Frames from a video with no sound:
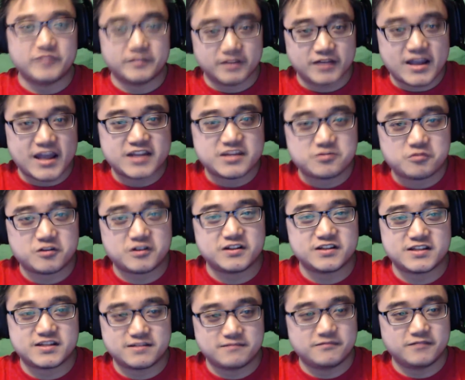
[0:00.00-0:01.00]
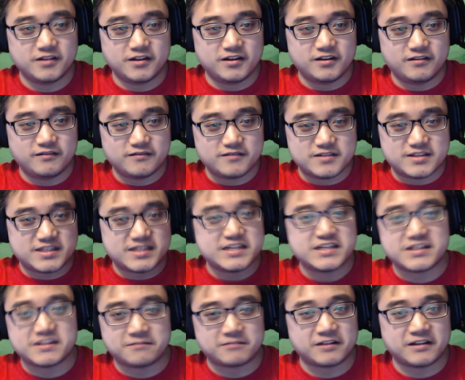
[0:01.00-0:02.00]
You guys want to
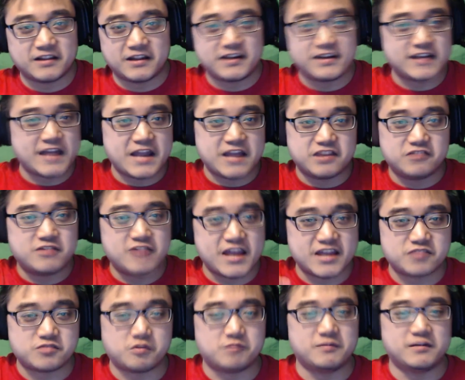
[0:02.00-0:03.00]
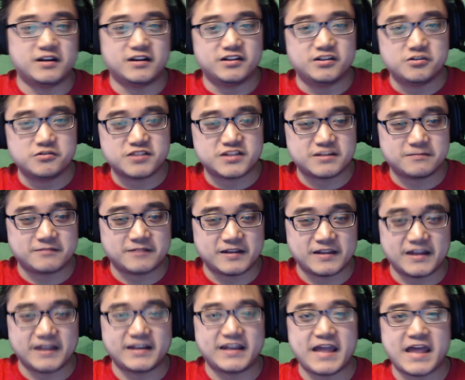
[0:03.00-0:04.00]
see something like that? You guys want me to do something
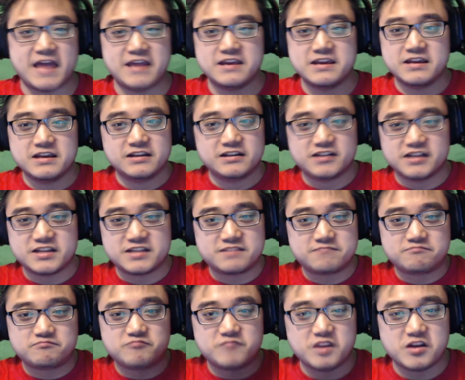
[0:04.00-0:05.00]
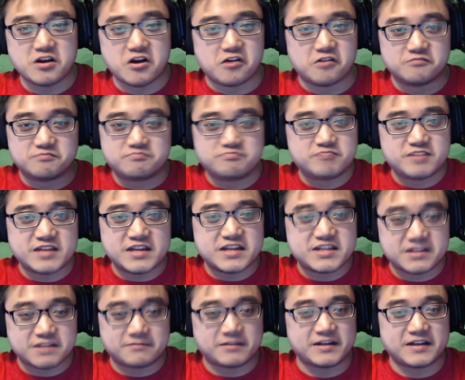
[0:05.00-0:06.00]
like that? Just, you know, say
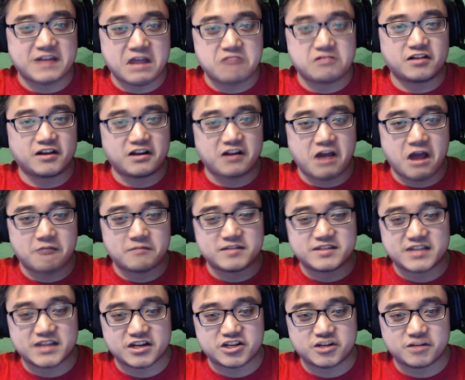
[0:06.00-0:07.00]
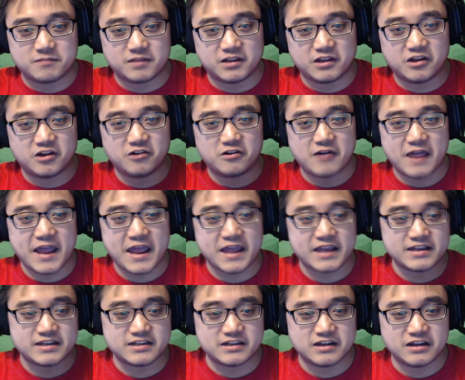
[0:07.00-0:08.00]
something down in the comment section below,
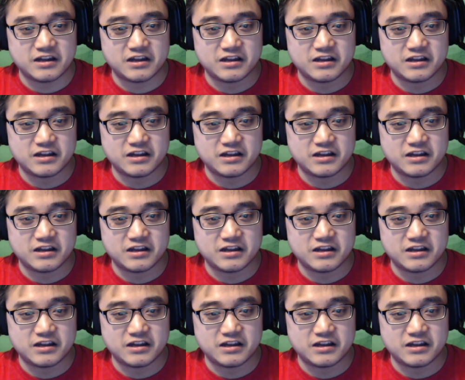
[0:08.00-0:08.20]
and